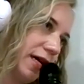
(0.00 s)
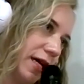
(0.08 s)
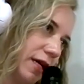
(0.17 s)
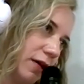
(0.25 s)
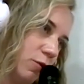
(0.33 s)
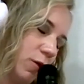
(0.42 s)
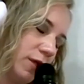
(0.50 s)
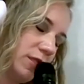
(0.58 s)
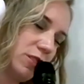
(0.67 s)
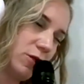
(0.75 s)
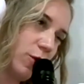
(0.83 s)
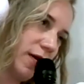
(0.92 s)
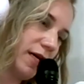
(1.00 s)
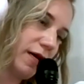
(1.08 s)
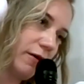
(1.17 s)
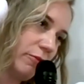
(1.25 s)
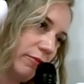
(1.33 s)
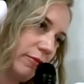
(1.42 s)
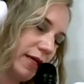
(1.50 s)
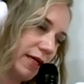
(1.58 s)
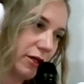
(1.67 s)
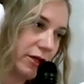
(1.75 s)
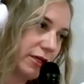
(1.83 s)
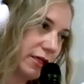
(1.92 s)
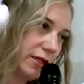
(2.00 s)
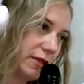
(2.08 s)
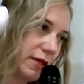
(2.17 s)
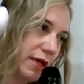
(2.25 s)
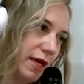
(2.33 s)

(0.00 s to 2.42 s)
and I wanted to wake up, but I couldn't.